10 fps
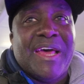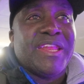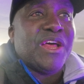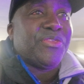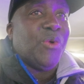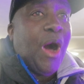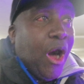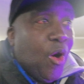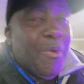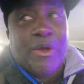and then I thought,
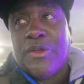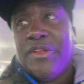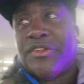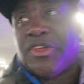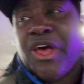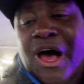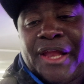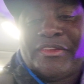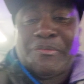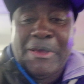oh my goodness,
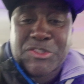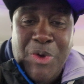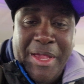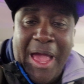I need to make sure